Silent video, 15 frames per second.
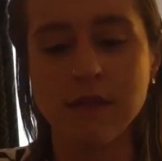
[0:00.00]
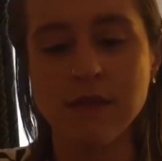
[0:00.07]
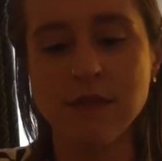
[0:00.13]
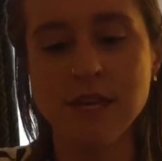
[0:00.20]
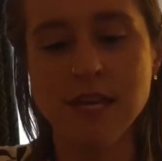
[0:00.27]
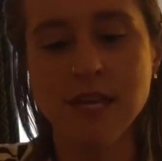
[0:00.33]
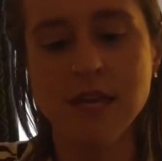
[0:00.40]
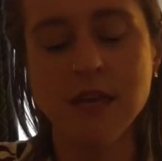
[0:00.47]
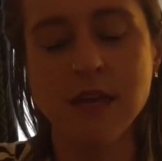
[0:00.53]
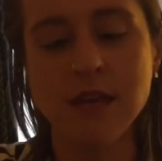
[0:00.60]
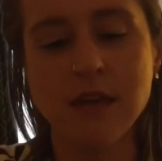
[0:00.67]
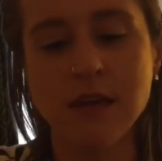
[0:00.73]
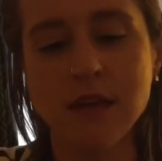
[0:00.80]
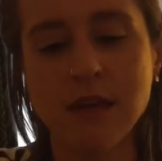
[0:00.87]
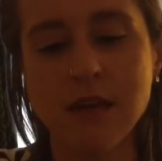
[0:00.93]

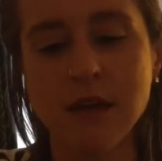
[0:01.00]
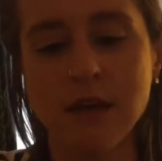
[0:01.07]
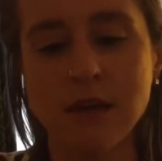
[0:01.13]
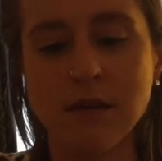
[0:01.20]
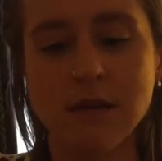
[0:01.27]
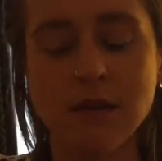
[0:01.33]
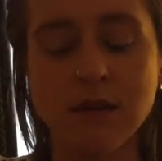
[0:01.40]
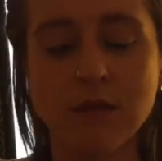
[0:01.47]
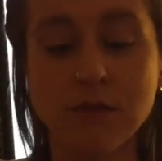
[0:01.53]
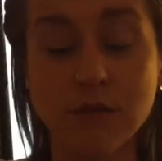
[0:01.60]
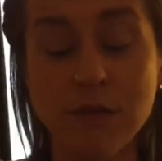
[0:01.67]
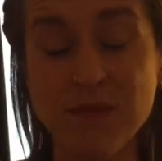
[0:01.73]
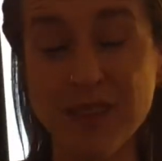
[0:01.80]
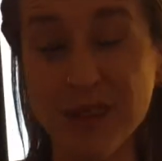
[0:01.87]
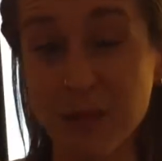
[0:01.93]
The
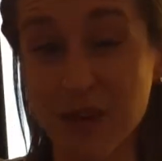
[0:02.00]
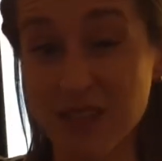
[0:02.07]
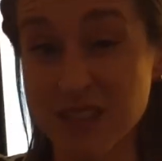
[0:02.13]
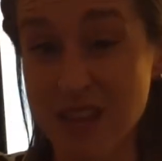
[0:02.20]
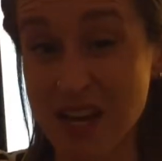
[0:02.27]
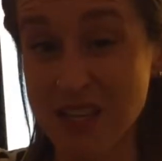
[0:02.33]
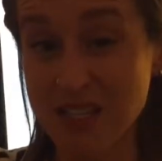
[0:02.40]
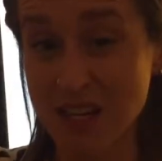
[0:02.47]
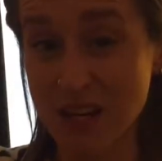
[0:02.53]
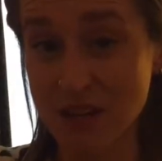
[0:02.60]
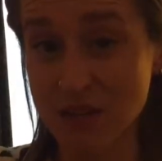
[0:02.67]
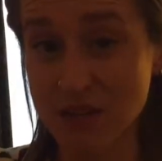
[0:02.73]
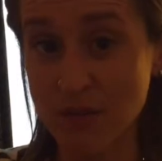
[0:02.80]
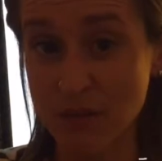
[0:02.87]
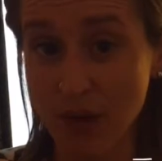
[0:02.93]
3 millimeter size that I
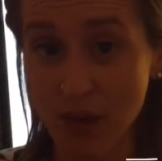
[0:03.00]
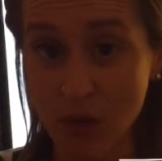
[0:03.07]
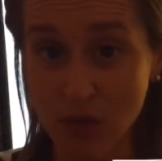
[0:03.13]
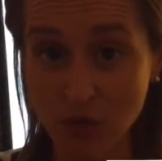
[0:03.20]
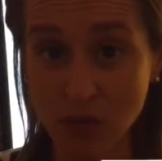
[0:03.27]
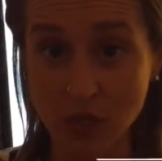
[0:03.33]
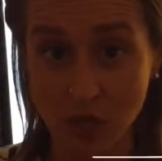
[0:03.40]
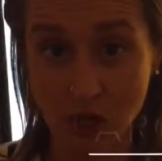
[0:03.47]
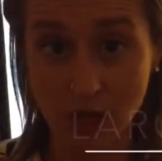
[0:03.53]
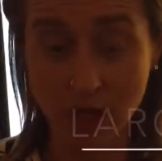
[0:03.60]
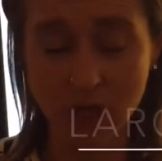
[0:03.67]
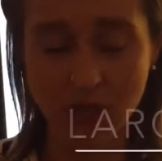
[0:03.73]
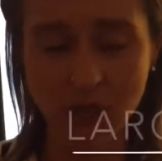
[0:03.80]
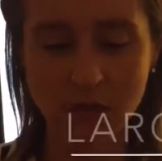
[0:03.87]
use on my own dog,